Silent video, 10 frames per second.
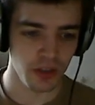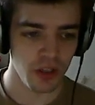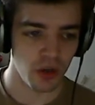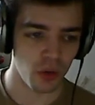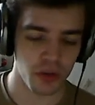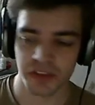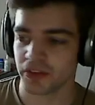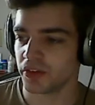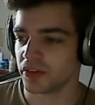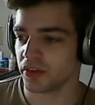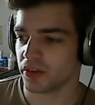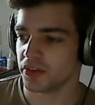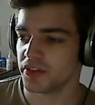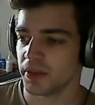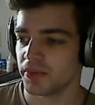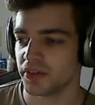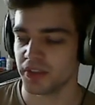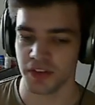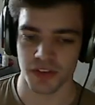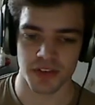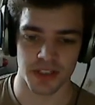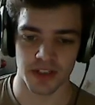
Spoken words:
all these concepts are synergistic,